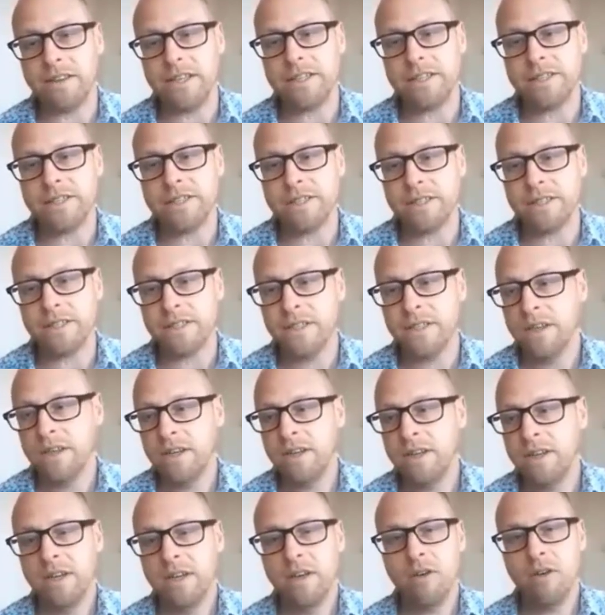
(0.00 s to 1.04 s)
this
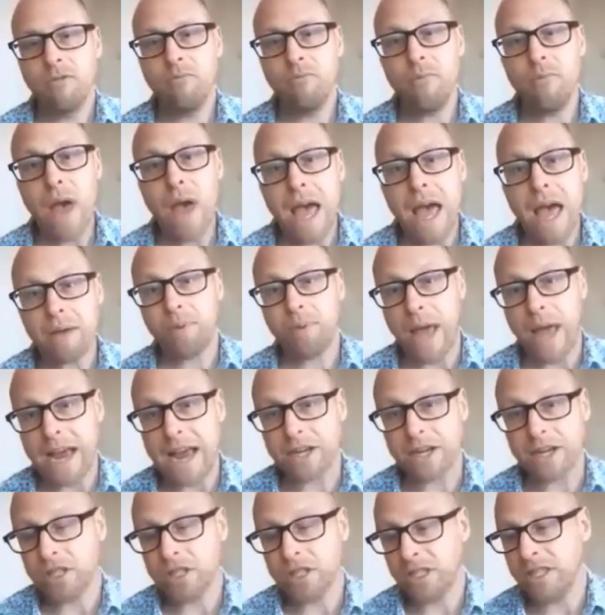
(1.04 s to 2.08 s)
map
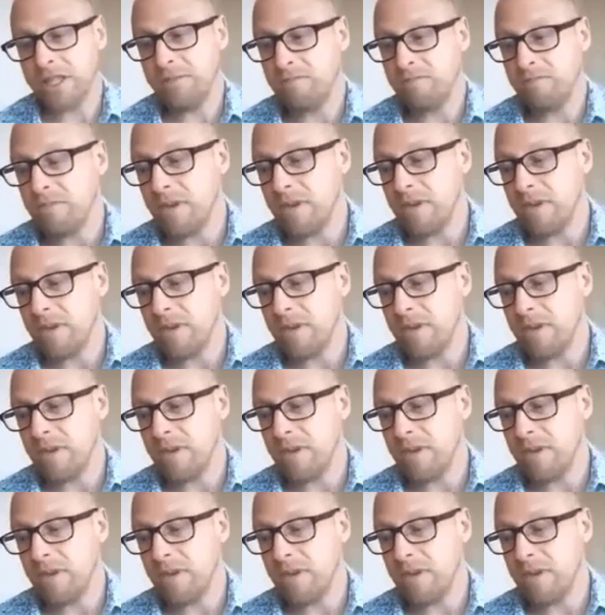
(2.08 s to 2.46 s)
actually